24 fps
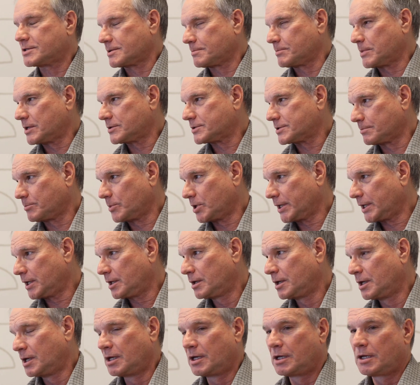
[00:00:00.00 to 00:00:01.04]
amounts of money,
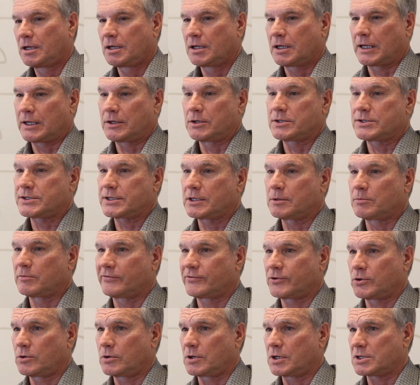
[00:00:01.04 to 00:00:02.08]
and you see them a
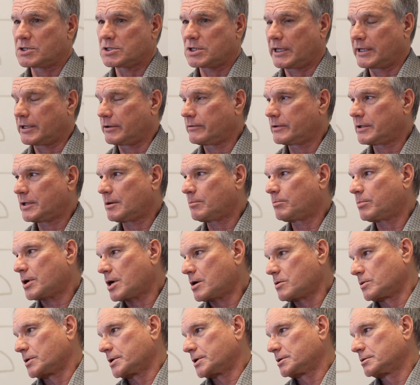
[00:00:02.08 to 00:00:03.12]
few years later and they're
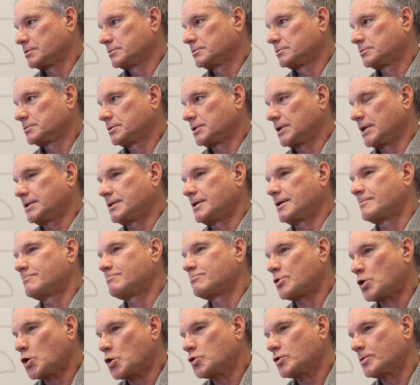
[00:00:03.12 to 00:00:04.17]
broke. And they're
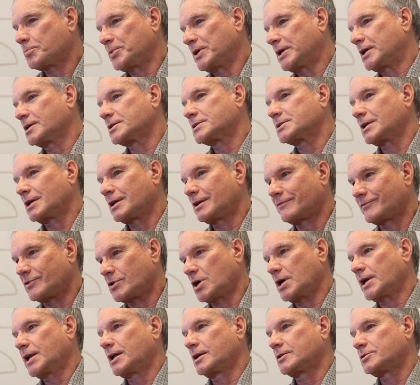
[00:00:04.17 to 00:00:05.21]
broke because they have
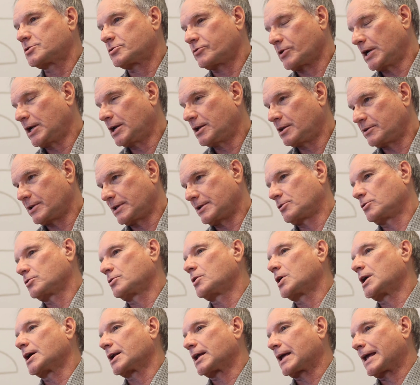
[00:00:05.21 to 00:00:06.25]
not had training. They don't know
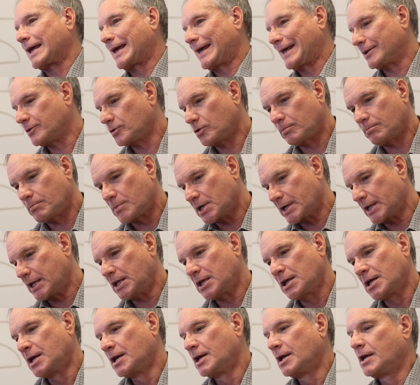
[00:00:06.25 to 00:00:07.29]
how to handle money.
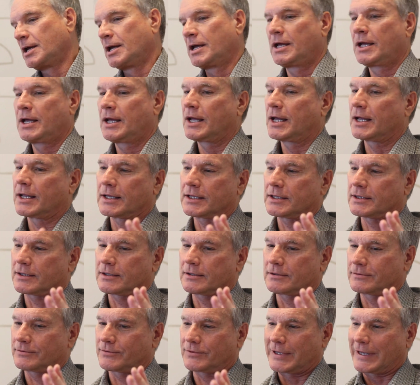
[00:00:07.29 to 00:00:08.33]

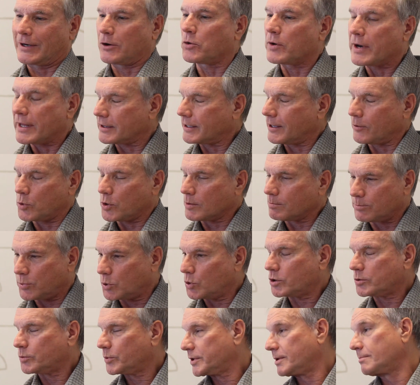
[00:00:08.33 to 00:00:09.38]
They weren't
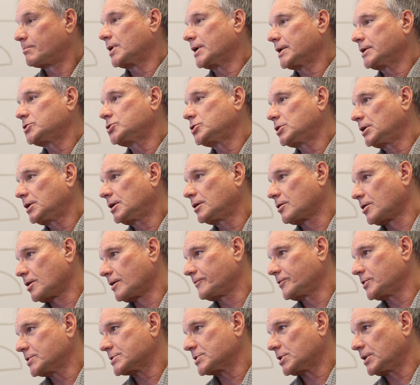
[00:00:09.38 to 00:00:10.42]
born with the money gene,
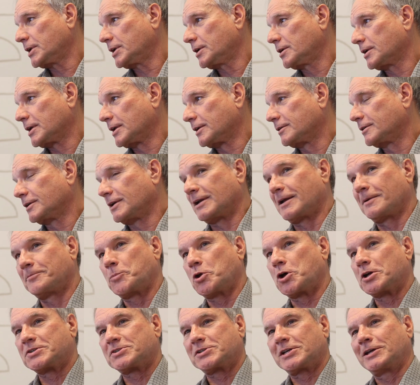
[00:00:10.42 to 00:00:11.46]
obviously, and I'm
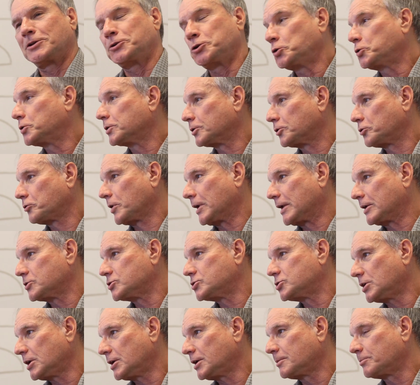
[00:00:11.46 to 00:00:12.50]
not saying you can create a
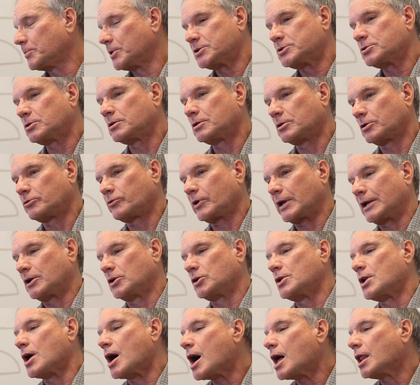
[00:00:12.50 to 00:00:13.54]
gene, but you can create a
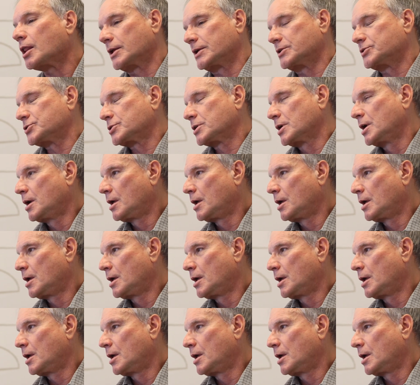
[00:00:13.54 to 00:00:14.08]
knowledge,